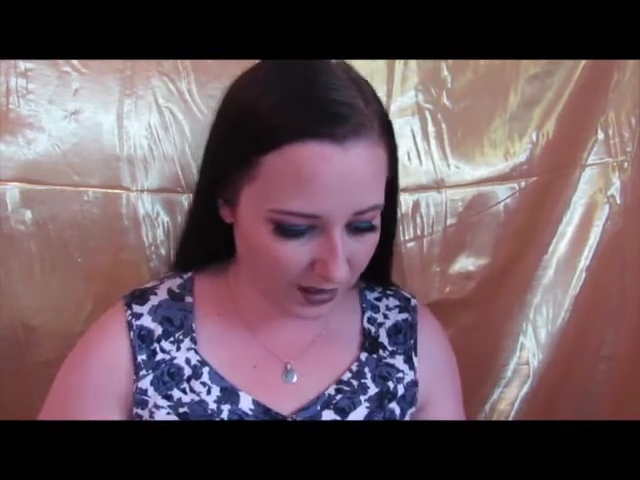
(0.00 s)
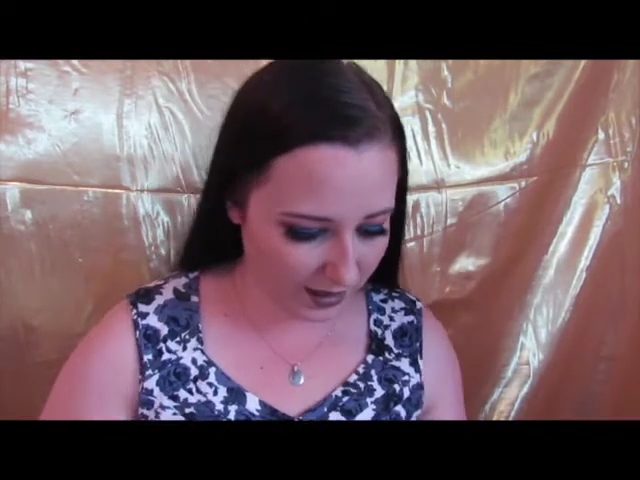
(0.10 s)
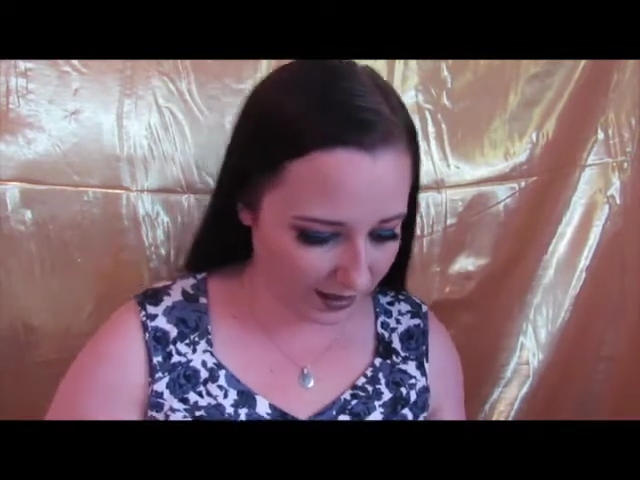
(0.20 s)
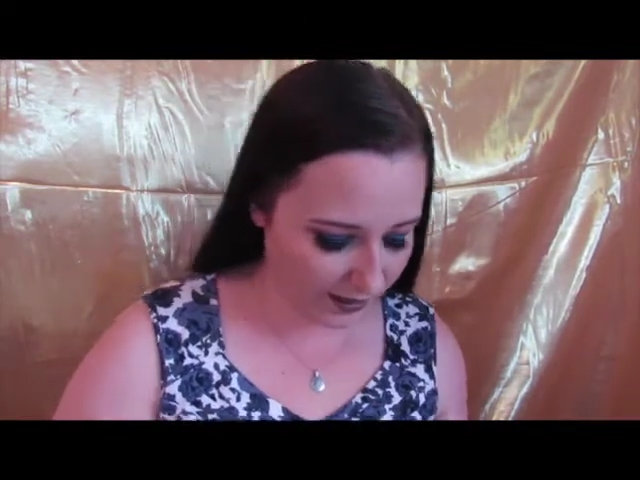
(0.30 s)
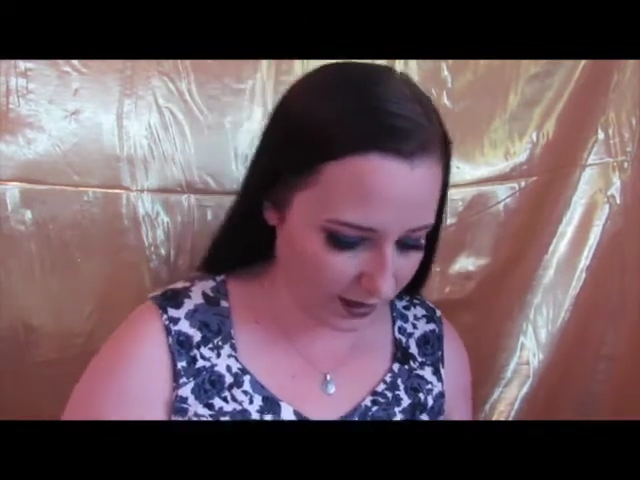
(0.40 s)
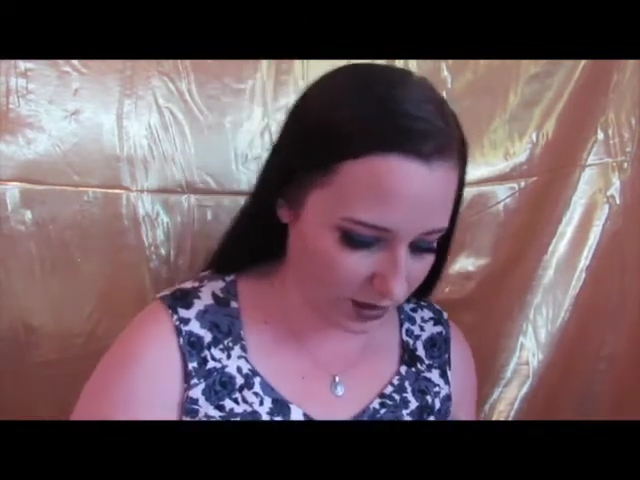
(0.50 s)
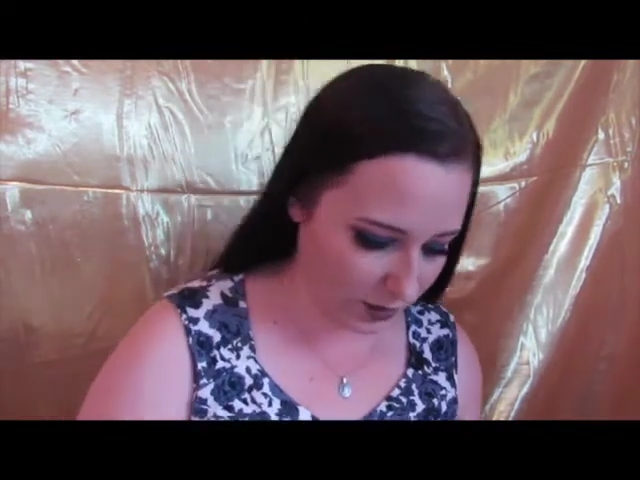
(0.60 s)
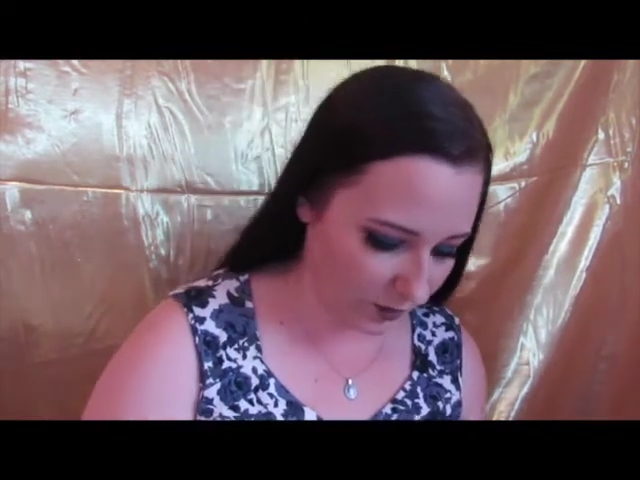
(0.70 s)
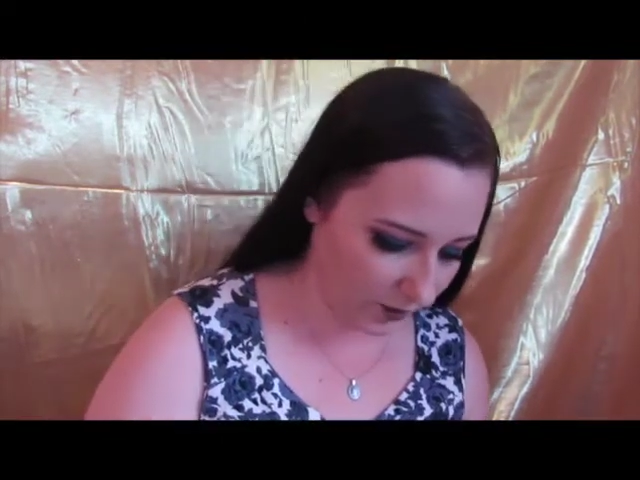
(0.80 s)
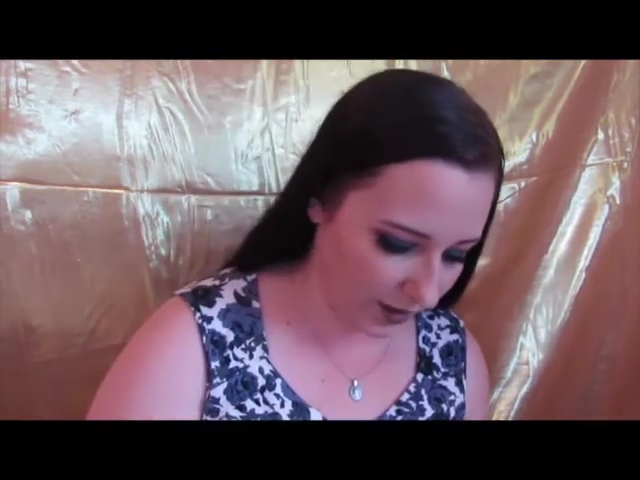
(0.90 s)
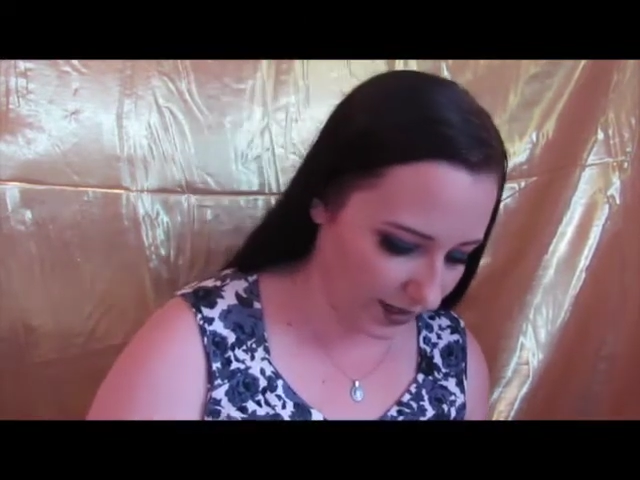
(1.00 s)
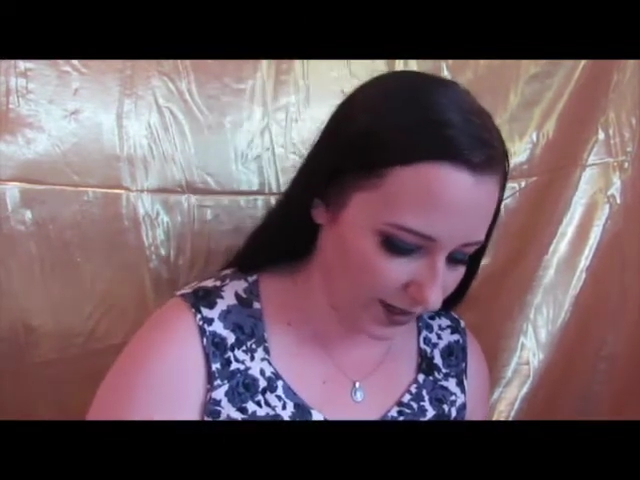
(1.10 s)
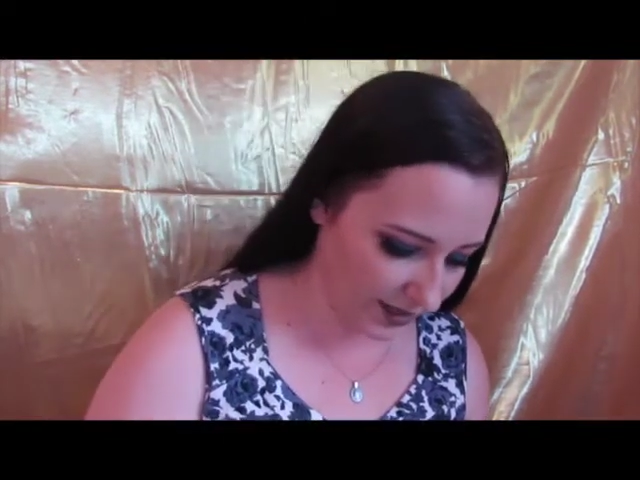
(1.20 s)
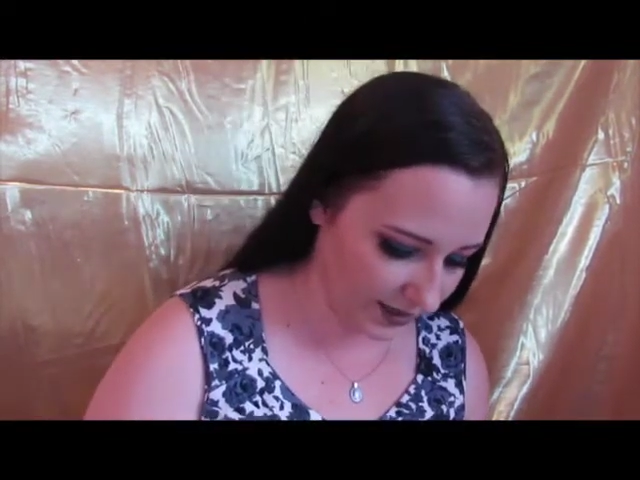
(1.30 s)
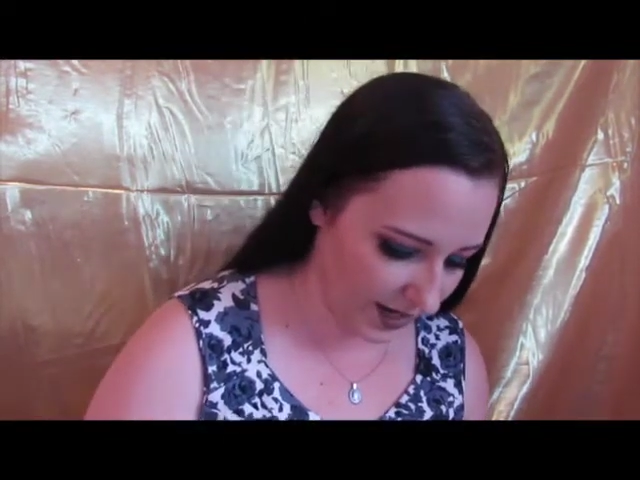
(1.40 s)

And the dupe for it is